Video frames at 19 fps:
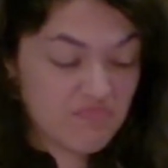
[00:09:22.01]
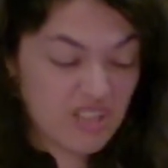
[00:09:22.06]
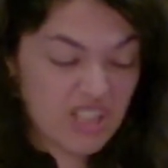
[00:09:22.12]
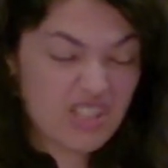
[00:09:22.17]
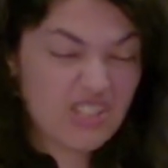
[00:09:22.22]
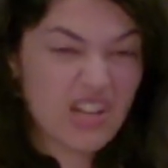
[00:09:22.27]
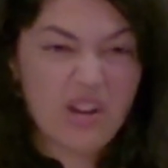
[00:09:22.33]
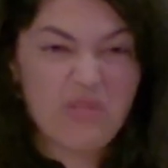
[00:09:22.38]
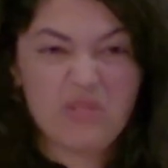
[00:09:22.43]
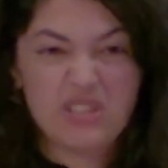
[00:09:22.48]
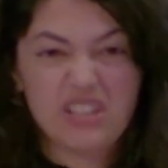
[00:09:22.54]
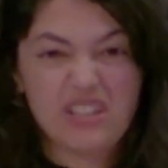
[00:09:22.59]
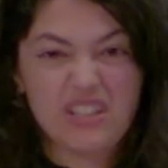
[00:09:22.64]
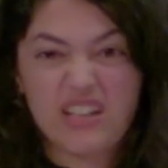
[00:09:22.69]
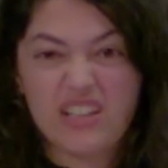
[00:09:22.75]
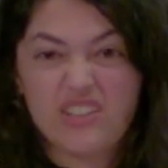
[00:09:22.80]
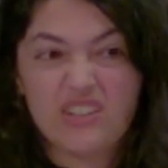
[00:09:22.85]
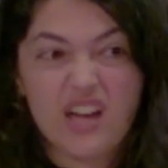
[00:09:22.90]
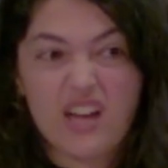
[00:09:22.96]
It's not really
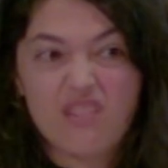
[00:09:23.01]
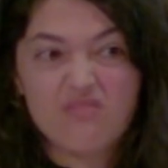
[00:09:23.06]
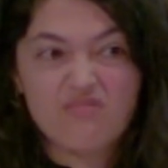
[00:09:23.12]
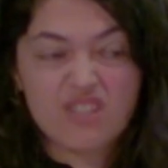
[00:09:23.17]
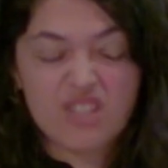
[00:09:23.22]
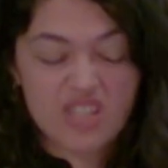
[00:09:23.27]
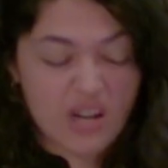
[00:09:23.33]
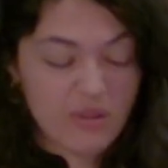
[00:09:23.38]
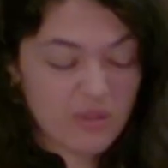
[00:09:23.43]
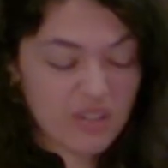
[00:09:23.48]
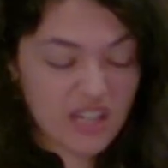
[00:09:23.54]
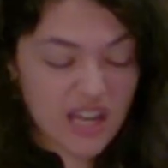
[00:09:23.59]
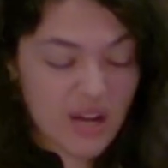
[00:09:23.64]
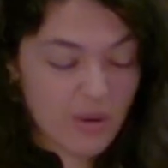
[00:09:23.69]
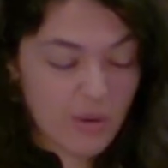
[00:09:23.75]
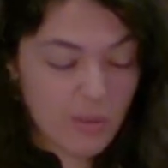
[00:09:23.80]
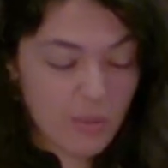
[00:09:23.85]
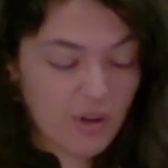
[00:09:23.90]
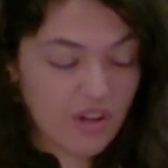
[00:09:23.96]
like that. It's not really
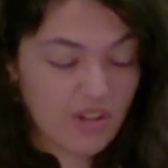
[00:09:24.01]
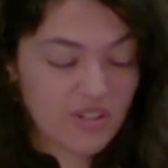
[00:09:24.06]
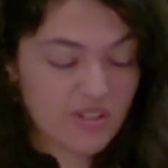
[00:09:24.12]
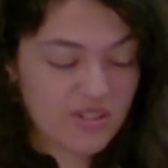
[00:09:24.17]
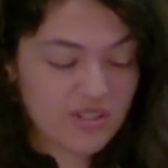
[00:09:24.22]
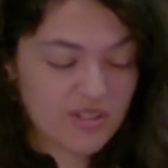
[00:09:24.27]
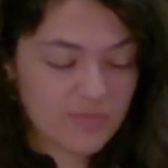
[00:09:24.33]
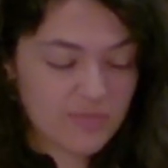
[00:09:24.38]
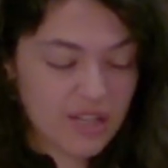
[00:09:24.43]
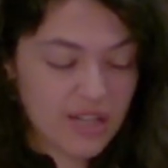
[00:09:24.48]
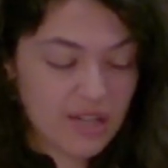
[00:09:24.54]
how it works.